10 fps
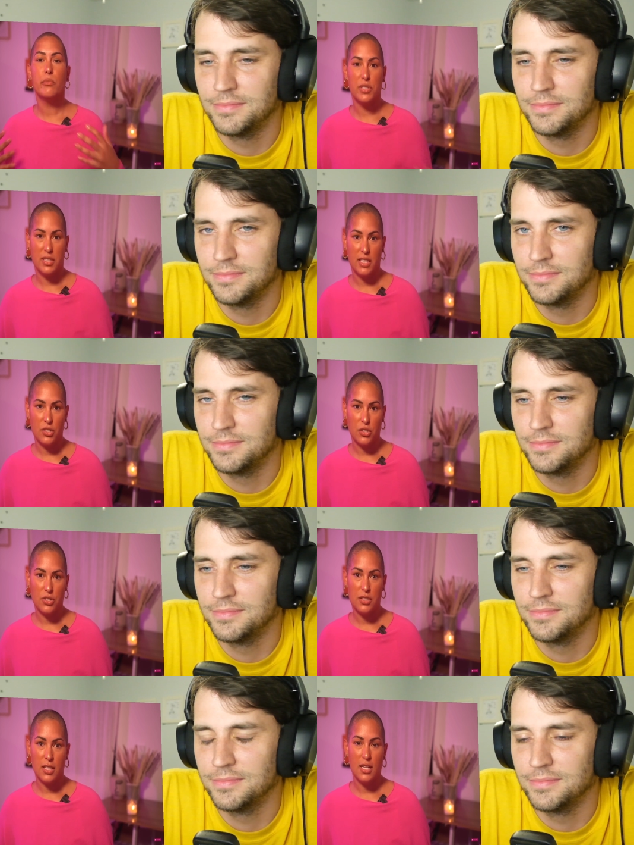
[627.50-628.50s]

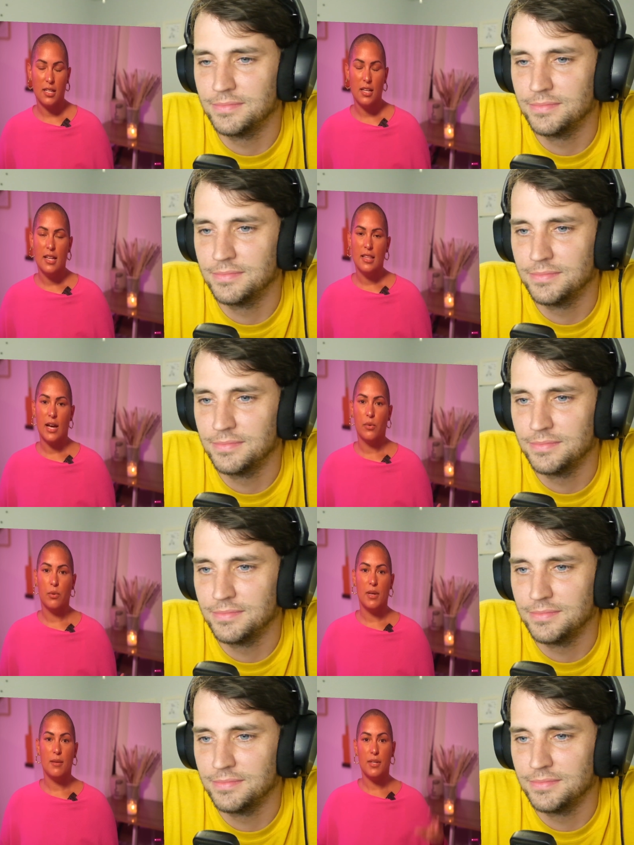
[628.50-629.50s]
Speaker 1: procedures done that were
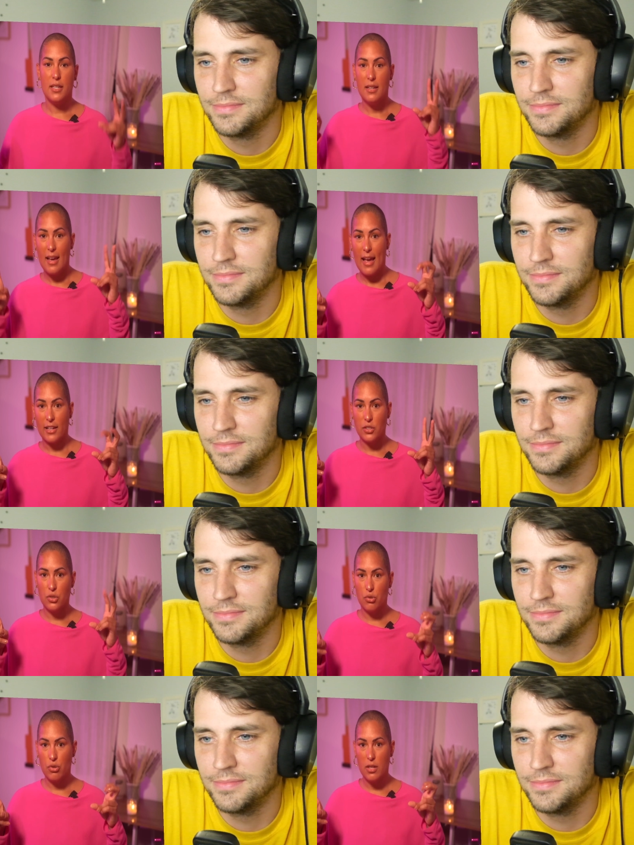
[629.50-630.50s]
maybe
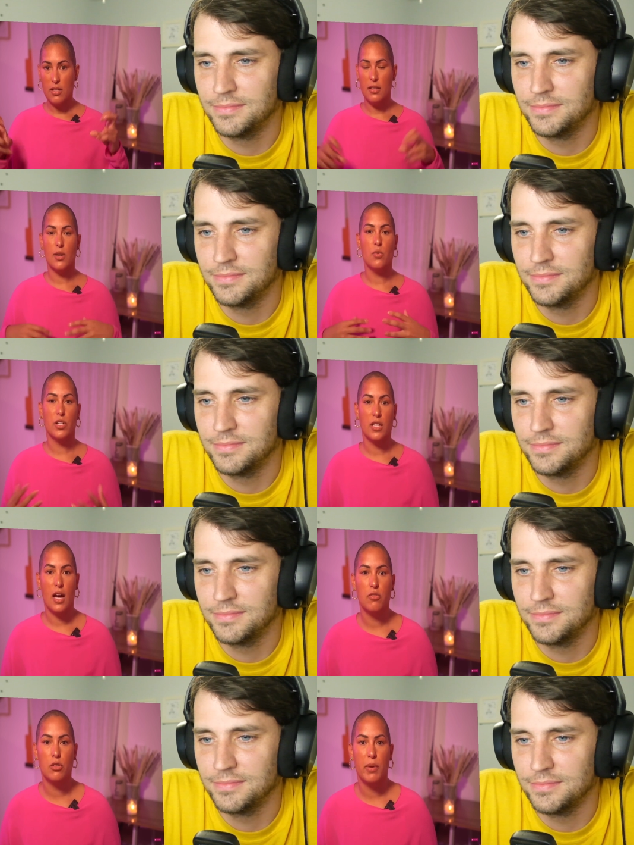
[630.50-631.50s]
extra. They weren't
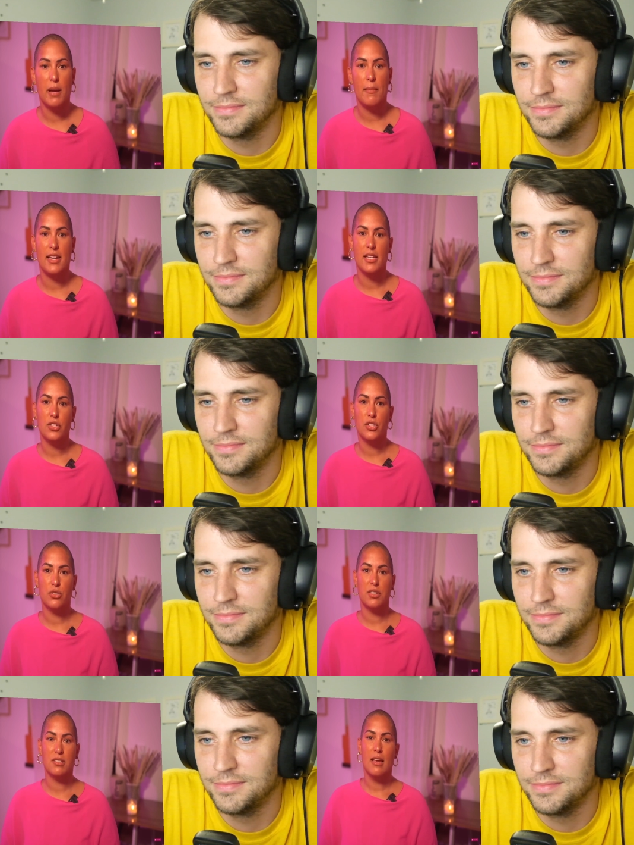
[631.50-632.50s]
covered by my
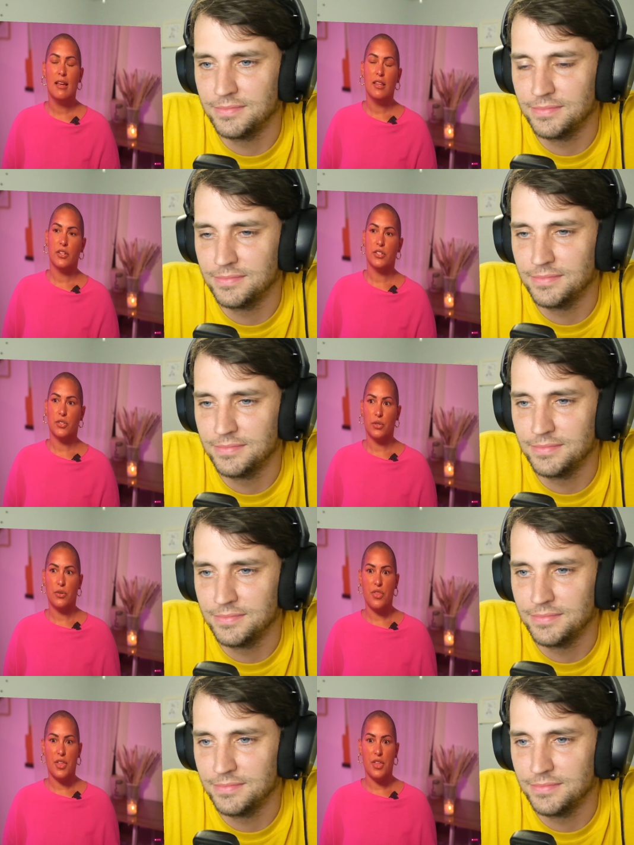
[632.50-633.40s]
insurance. There are certain